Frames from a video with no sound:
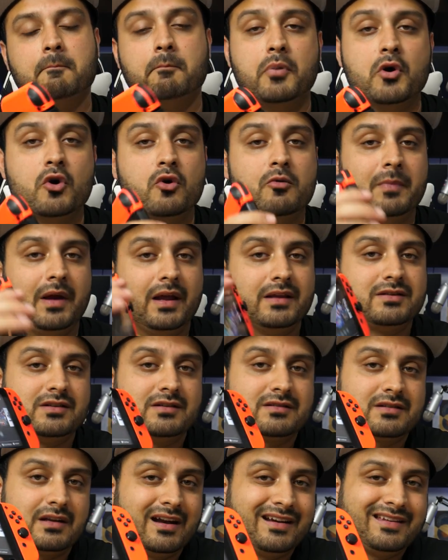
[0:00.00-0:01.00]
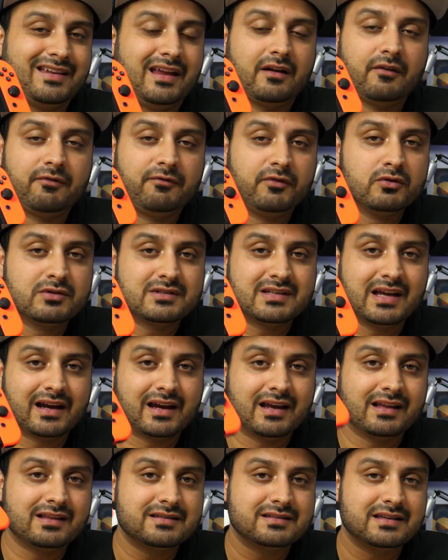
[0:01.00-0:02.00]
boom, it's just gonna take a few
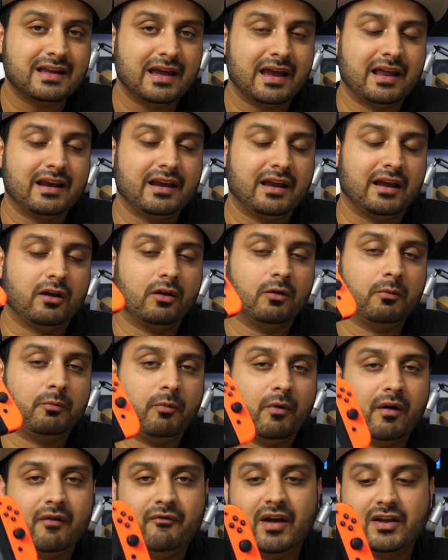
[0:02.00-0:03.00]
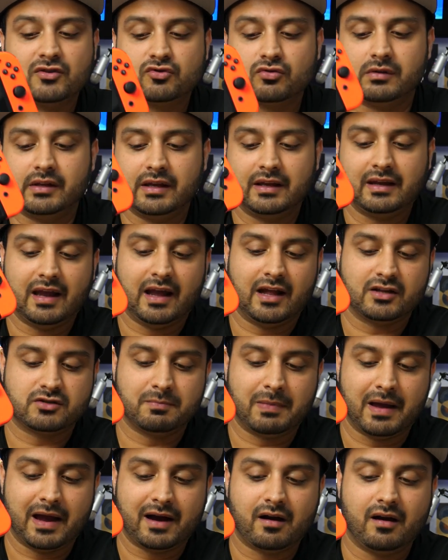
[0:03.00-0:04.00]
seconds and it'll eventually
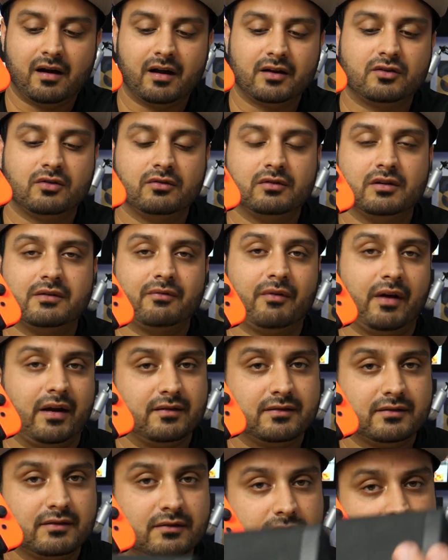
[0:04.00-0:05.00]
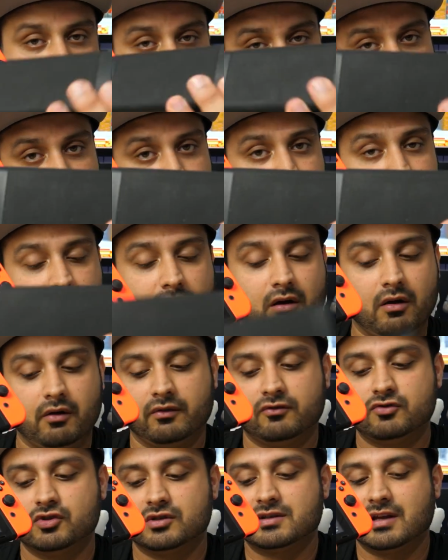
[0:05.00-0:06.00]
catch back on to the device. So there it
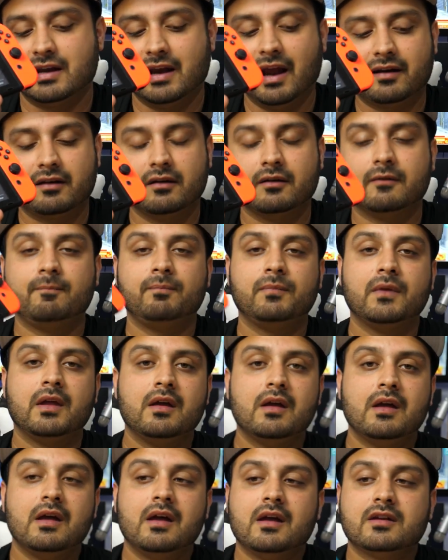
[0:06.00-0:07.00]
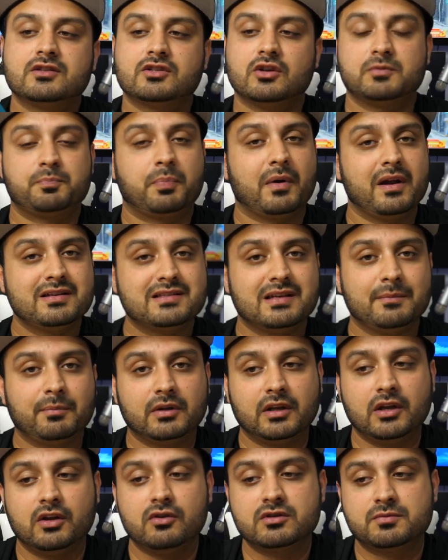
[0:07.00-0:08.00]
goes, just connected. So it's pretty
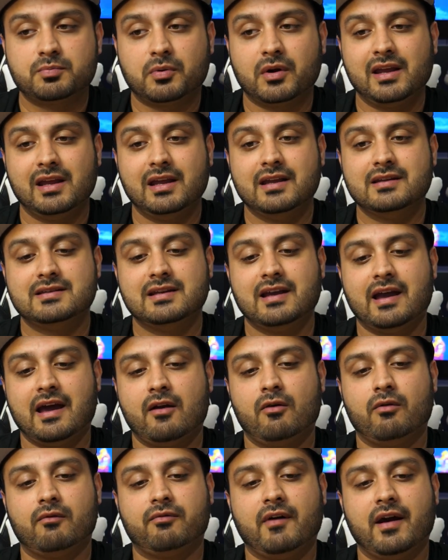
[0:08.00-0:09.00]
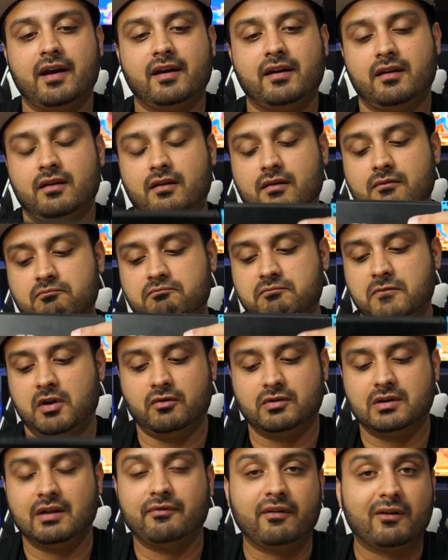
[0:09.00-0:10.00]
simple to use, pretty easy. I don't find it
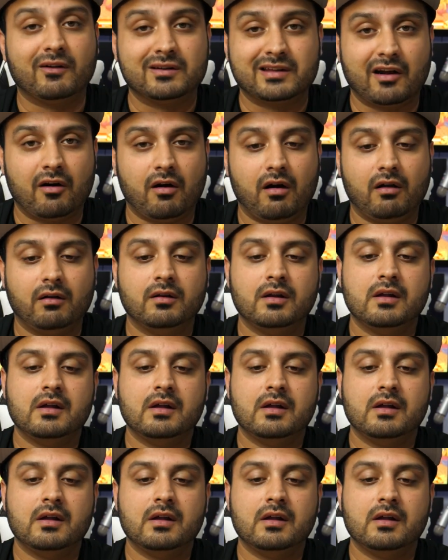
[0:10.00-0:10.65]
difficult at all.